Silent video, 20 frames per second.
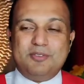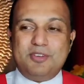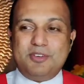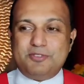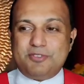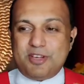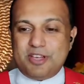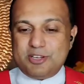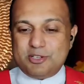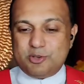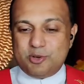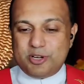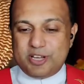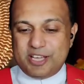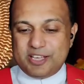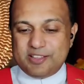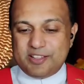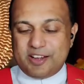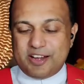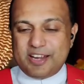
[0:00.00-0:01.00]
We fail to
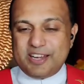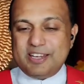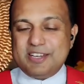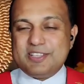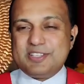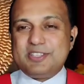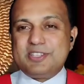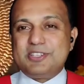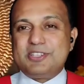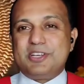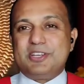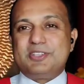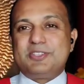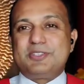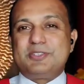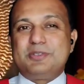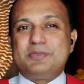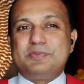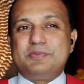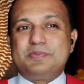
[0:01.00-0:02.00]
take the right
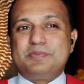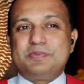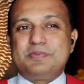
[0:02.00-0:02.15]
decisions.